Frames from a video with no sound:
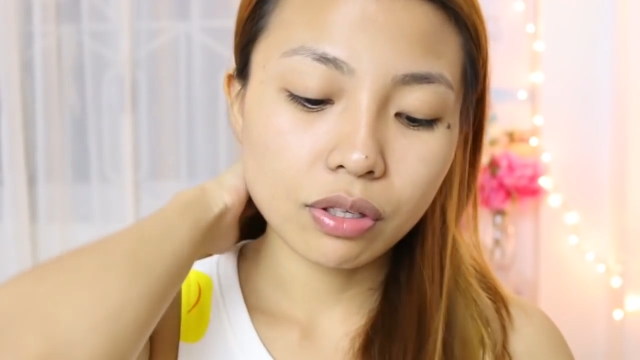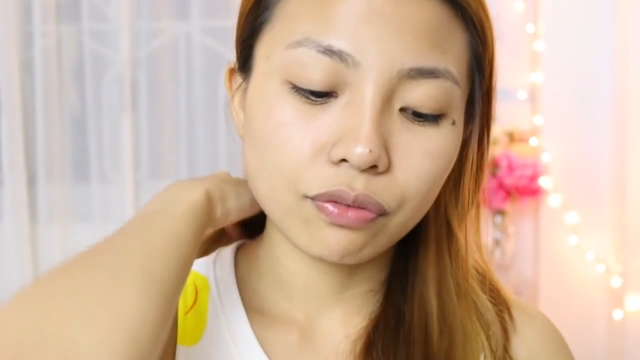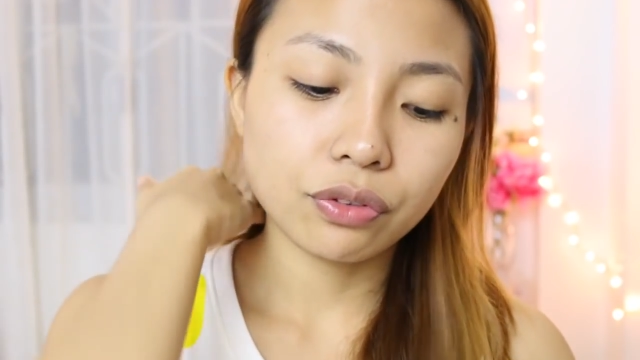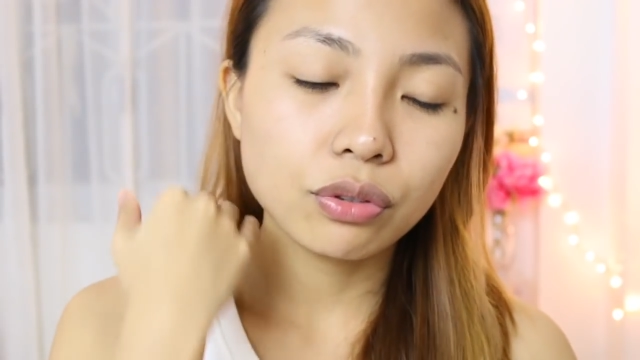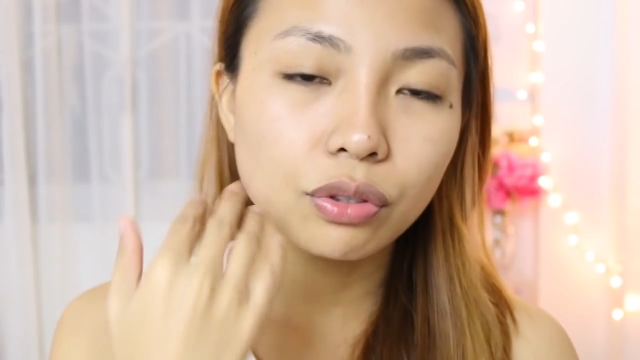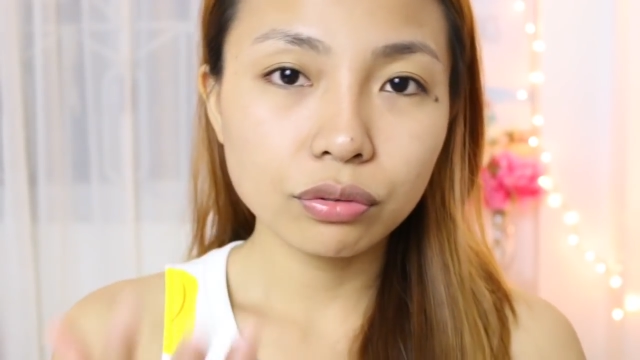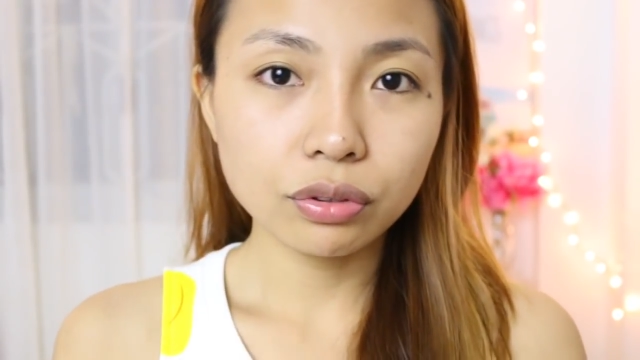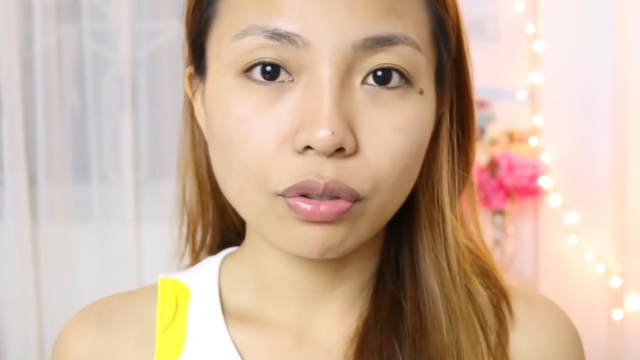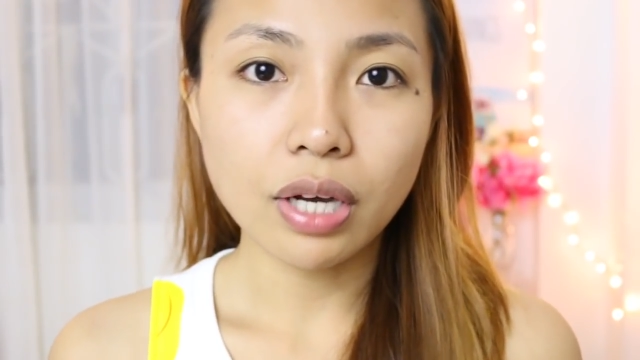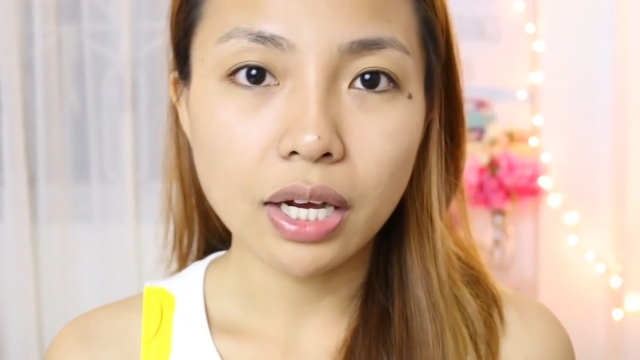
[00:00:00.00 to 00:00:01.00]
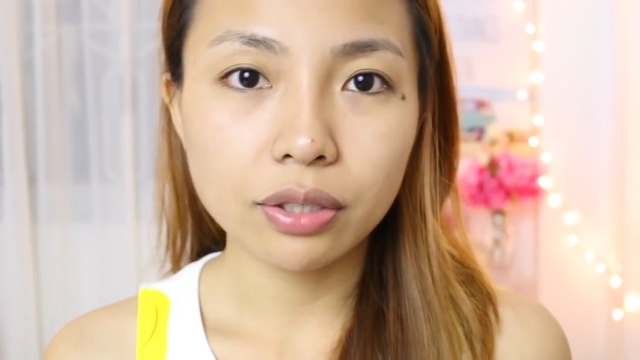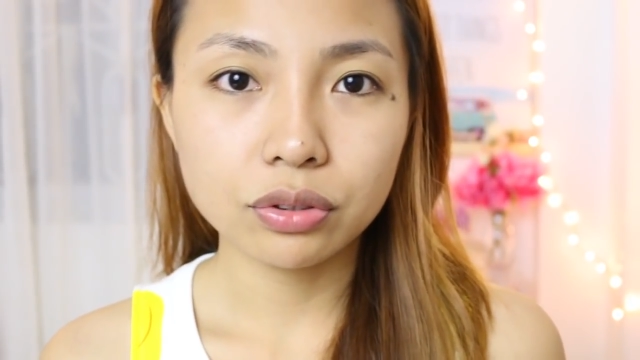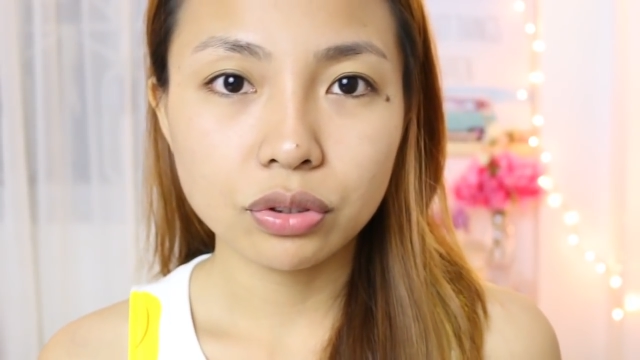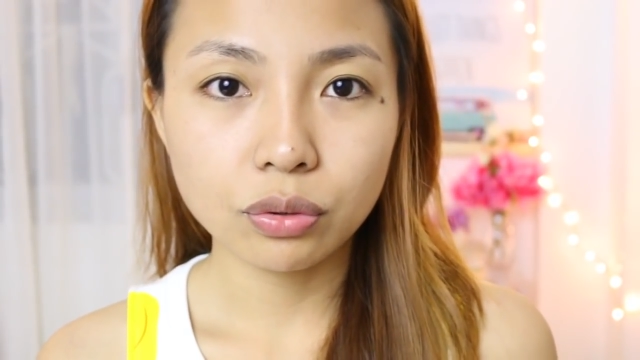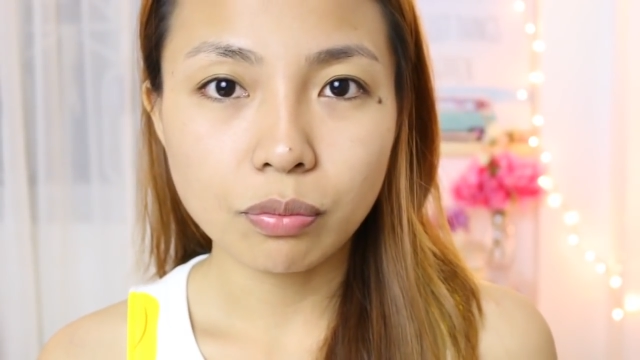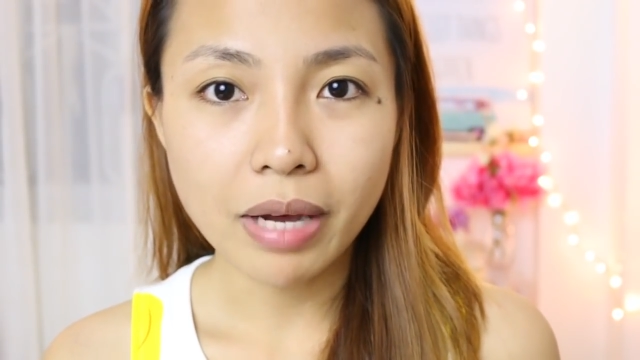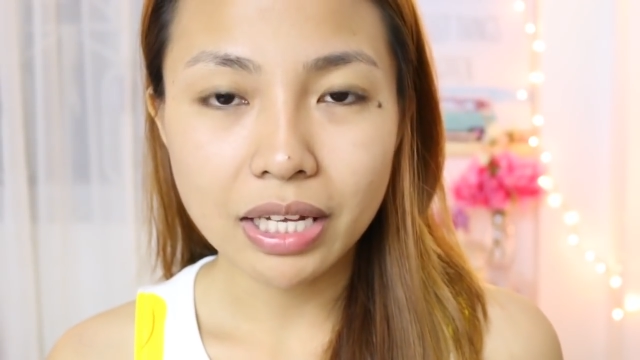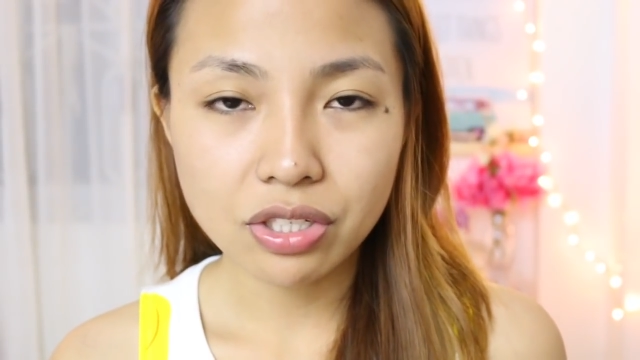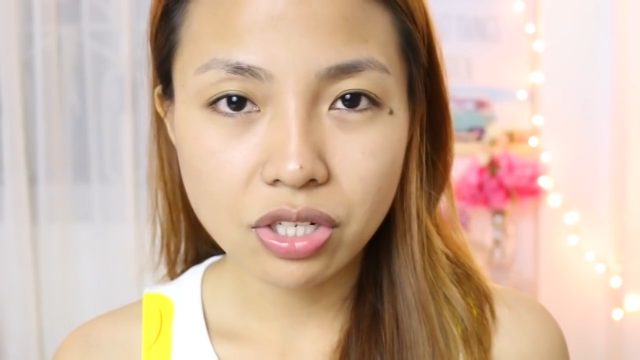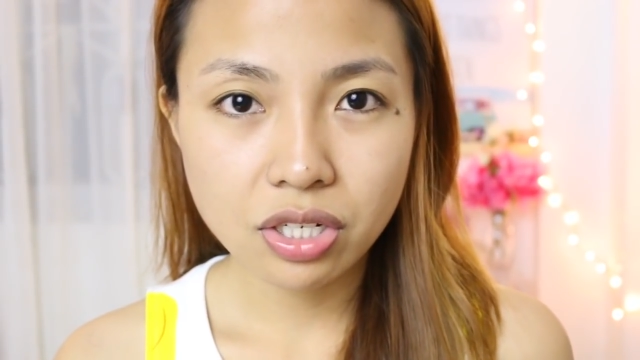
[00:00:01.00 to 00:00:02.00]
if you don't know how to
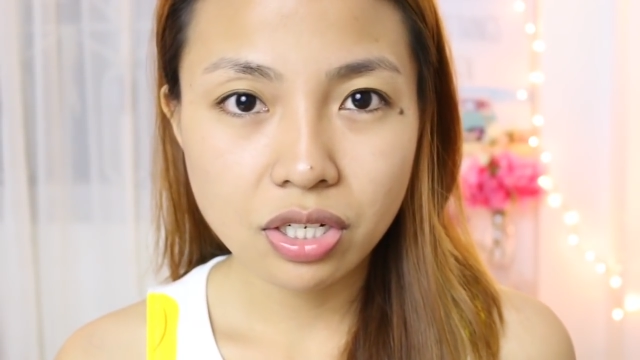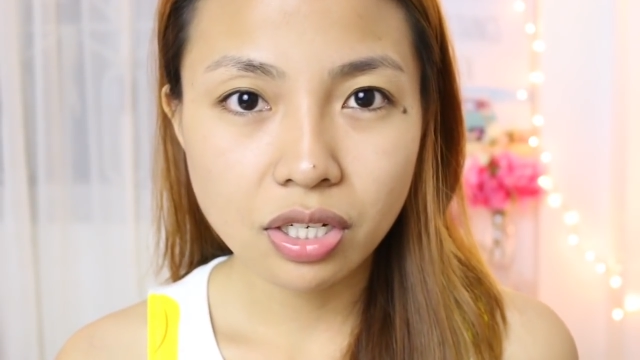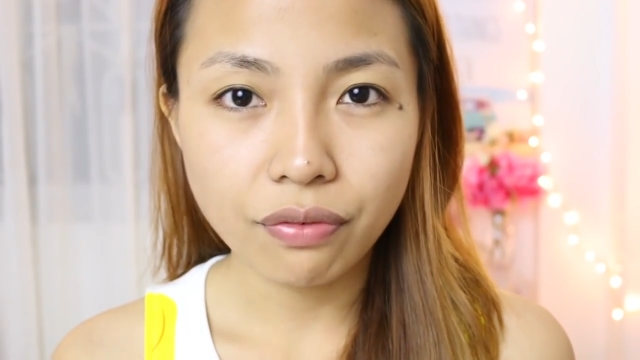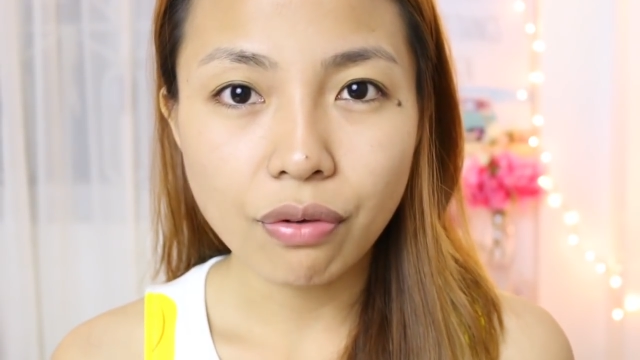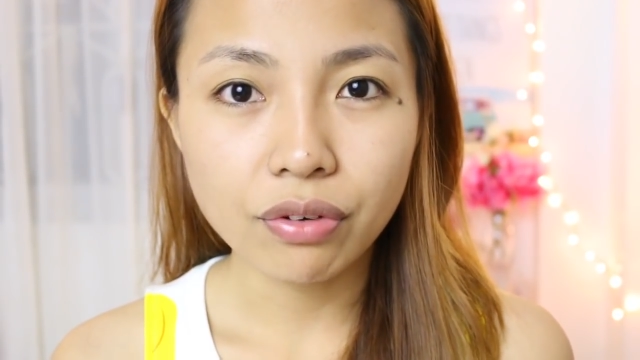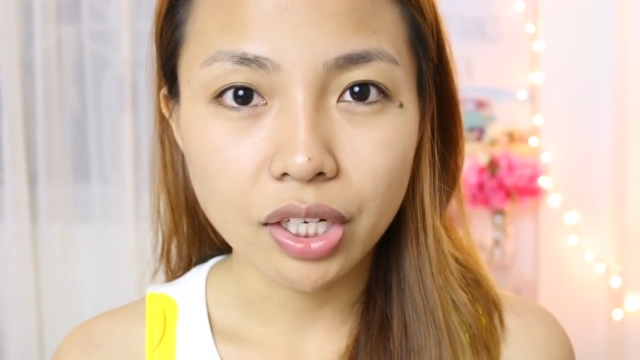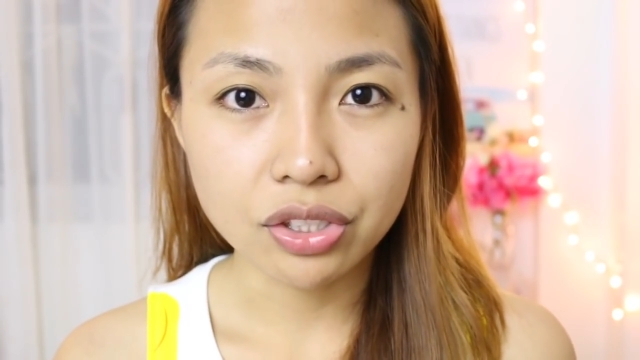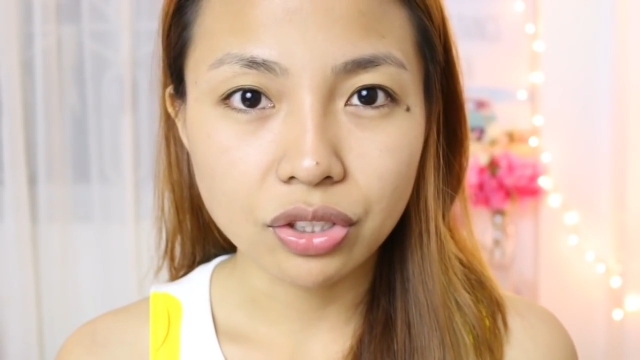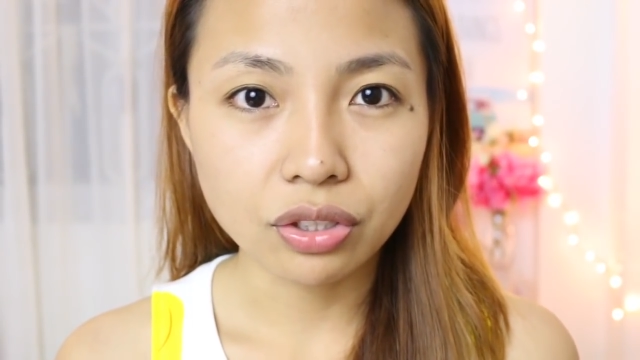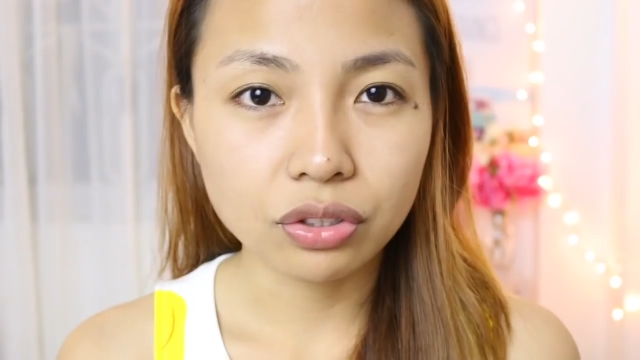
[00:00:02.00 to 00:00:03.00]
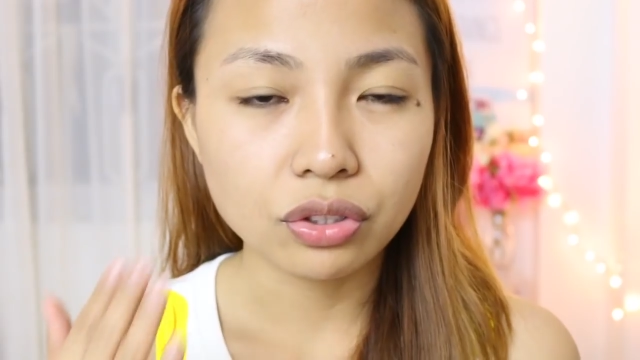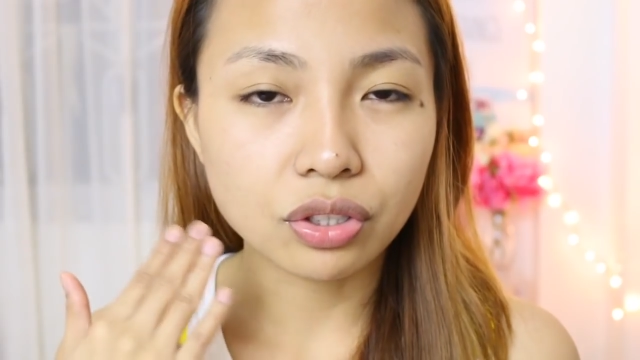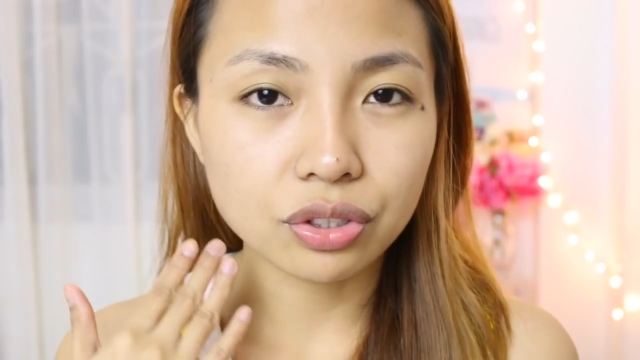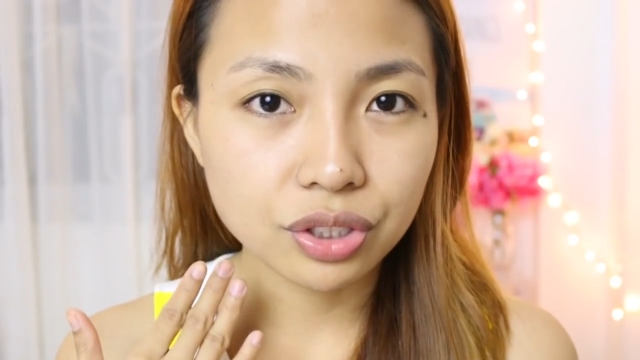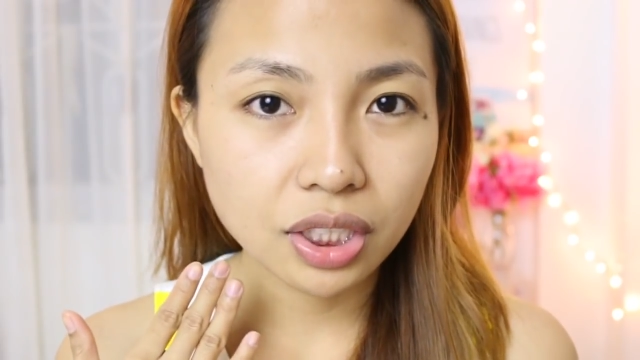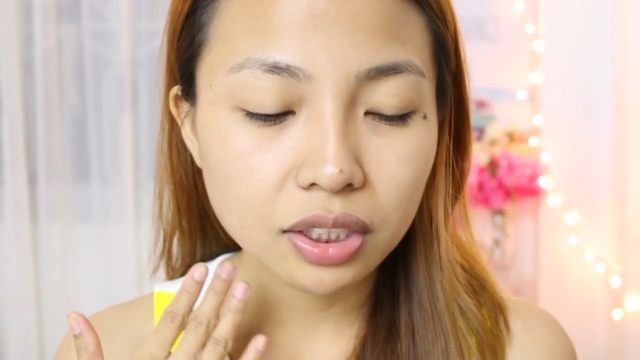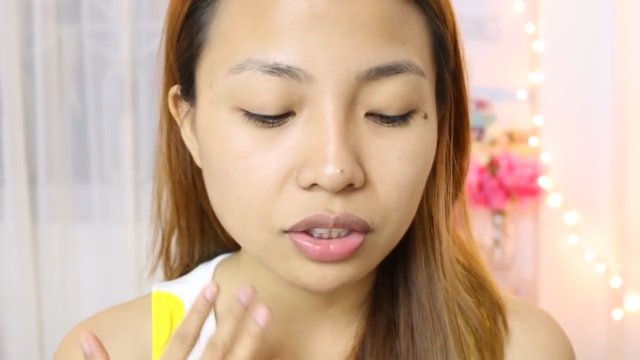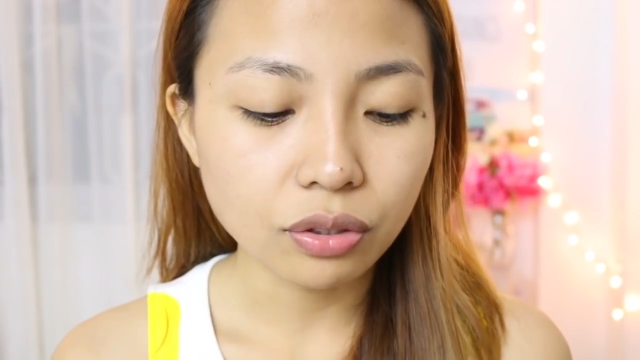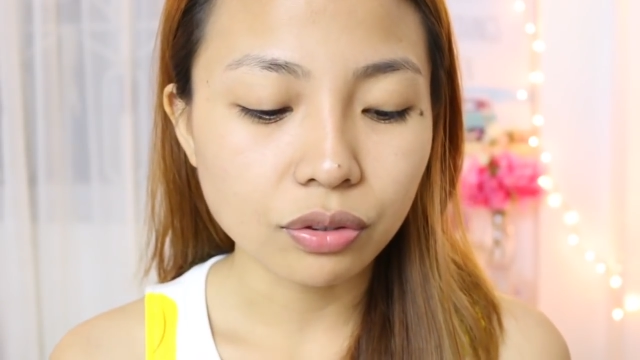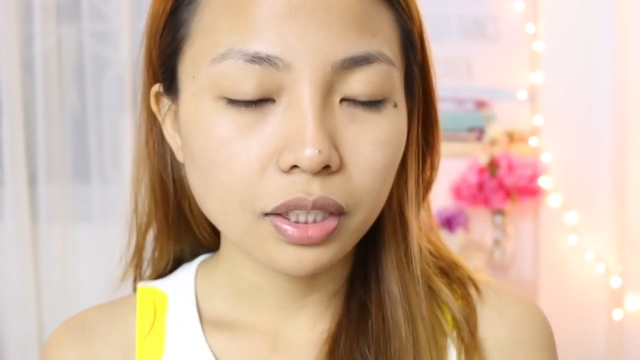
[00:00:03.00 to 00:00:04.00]
match a foundation to your skin
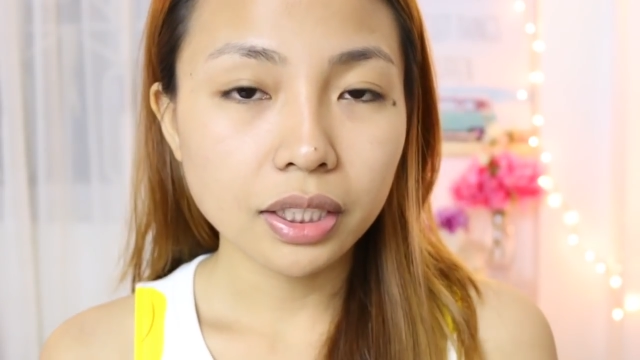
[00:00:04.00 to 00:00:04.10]
tone,